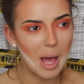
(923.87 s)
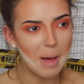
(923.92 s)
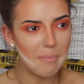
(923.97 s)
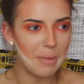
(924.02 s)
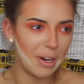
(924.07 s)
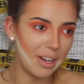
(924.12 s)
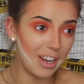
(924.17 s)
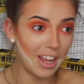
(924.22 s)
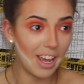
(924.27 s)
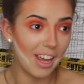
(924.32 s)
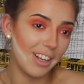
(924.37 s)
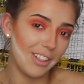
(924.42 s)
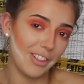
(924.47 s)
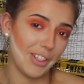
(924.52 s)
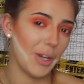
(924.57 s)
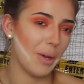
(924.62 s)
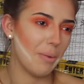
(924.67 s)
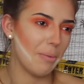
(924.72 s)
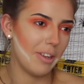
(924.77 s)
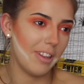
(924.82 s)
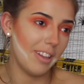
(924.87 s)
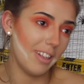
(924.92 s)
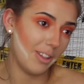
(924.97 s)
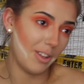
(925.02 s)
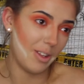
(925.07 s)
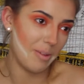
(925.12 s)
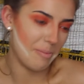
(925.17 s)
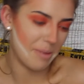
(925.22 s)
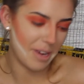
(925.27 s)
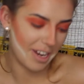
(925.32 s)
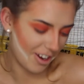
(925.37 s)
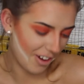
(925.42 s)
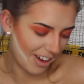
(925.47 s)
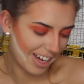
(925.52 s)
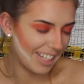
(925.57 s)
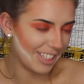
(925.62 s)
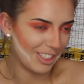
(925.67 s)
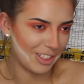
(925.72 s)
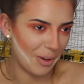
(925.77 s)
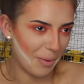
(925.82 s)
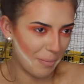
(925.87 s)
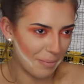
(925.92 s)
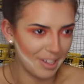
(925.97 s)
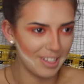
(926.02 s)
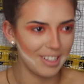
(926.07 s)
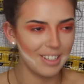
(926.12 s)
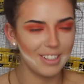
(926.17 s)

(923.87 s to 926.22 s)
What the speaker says: My day job. This is my night job.